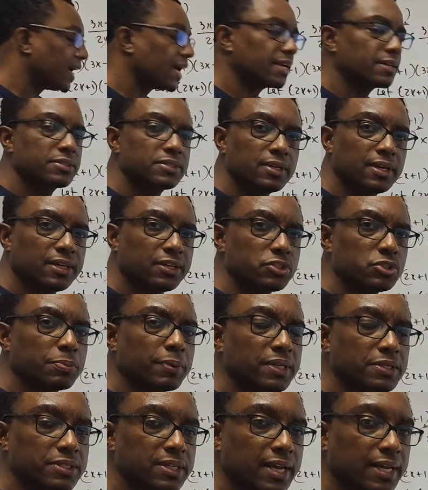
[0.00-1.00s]
the answer
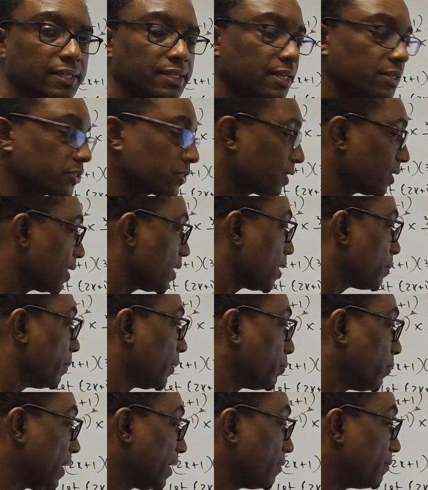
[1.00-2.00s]
expressed like this,
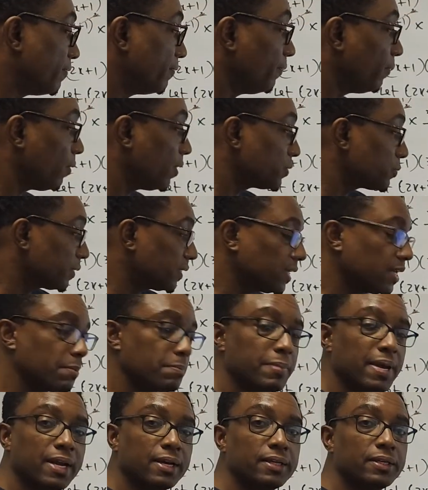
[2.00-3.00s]
but when it falls within
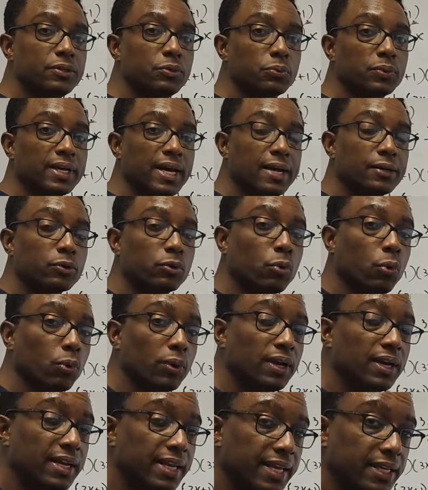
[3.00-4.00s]
the belly, you can
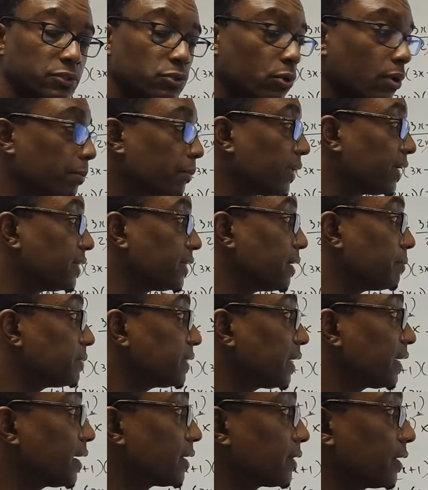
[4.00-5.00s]
collate or bring them
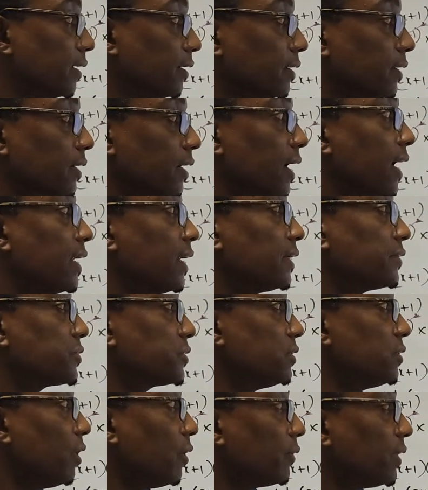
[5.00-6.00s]
together. And let's
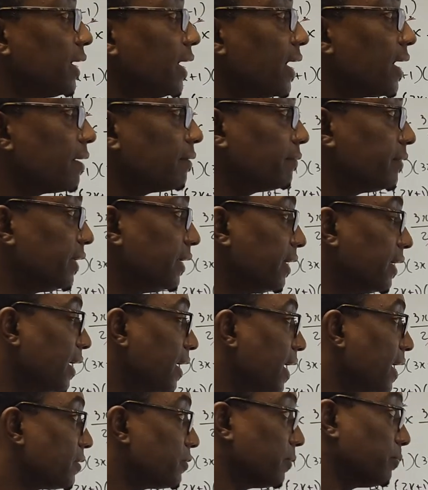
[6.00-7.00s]
see how they have the,
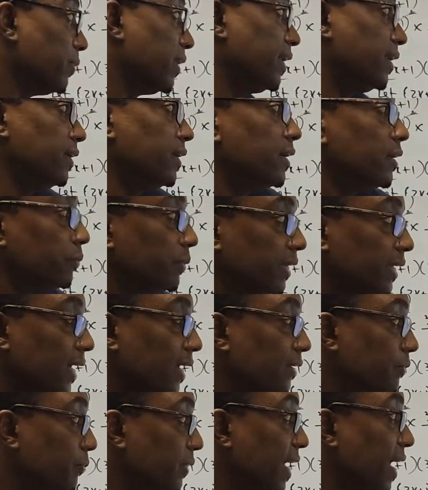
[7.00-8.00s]
and well, we
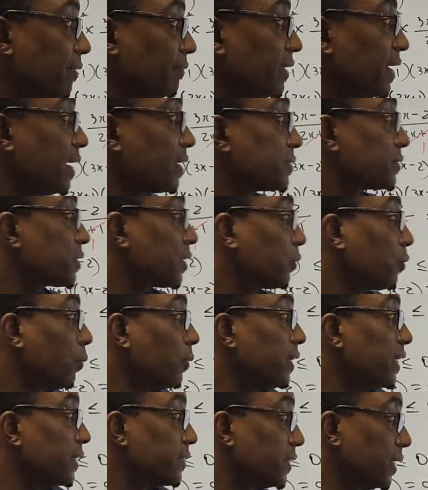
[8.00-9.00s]
have the answer
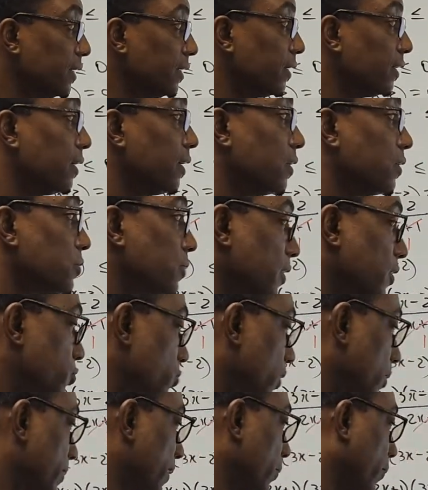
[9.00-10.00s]
collated. So
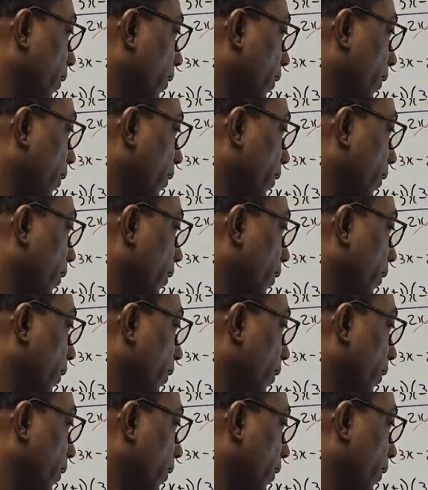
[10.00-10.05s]
this will be